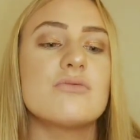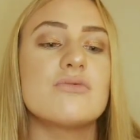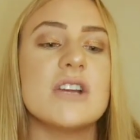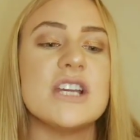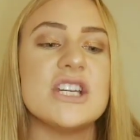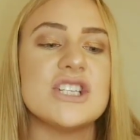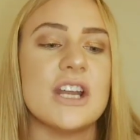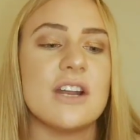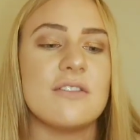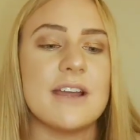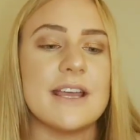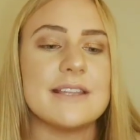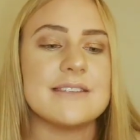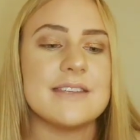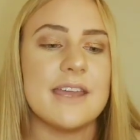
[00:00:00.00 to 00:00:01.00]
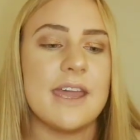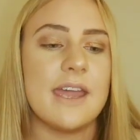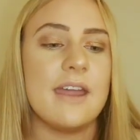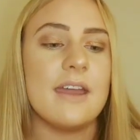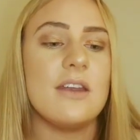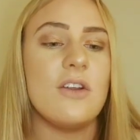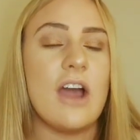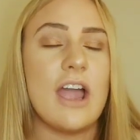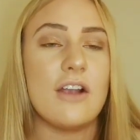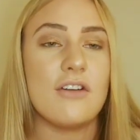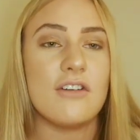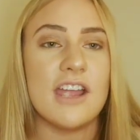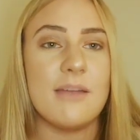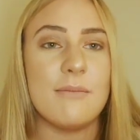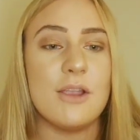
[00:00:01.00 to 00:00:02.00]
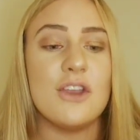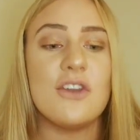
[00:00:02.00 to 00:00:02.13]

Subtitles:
Regenerating Night Cream.